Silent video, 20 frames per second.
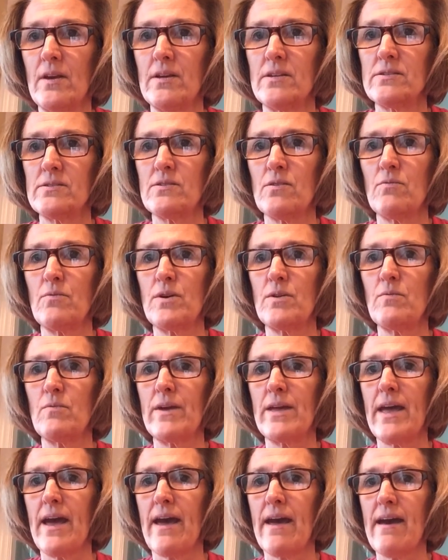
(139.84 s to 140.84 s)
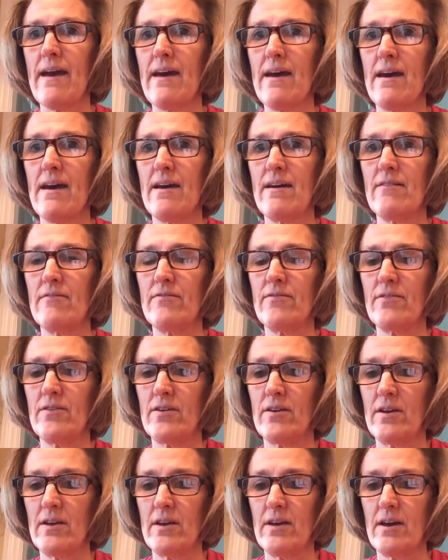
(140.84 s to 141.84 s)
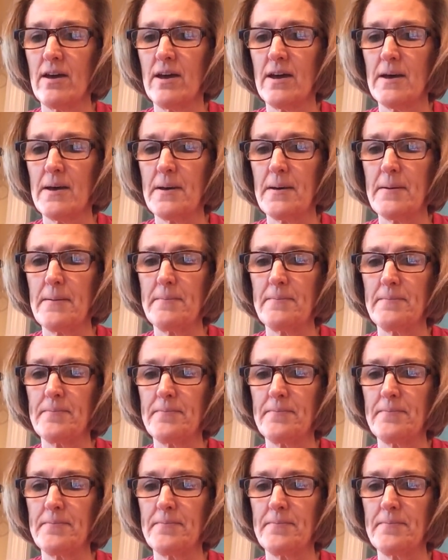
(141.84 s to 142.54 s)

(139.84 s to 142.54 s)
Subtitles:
So when we have a